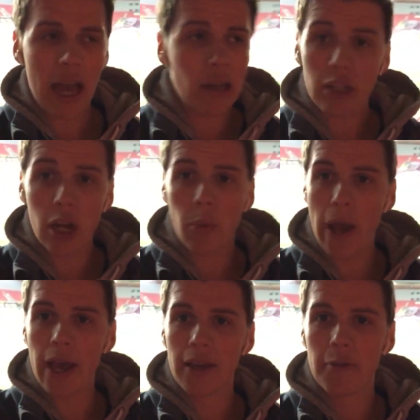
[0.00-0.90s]
Out of
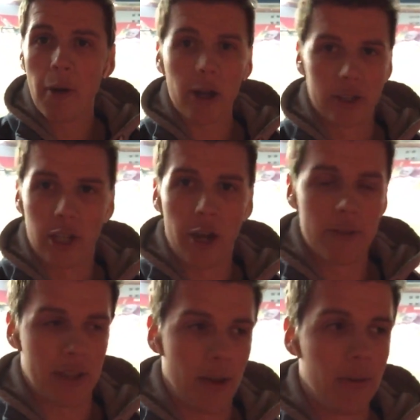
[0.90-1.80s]
nowhere, Marcos
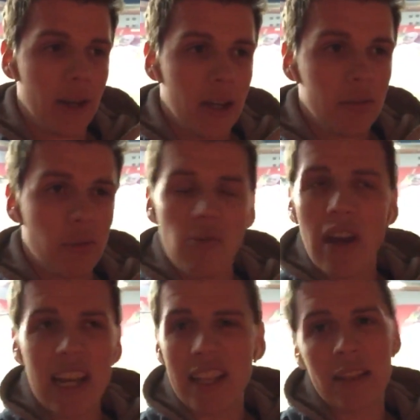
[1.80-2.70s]
Alonso, we
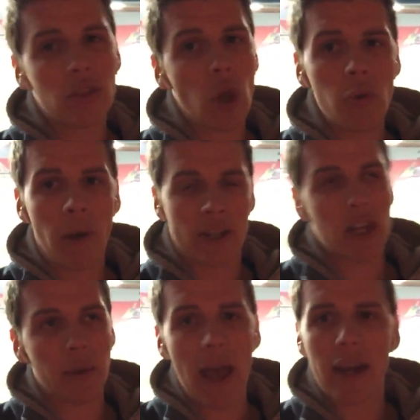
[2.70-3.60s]
really didn't do
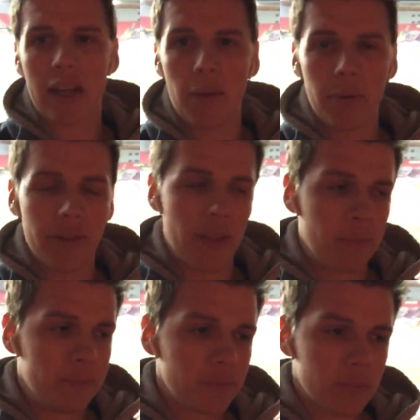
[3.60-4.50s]
much. Like, we had a couple of them.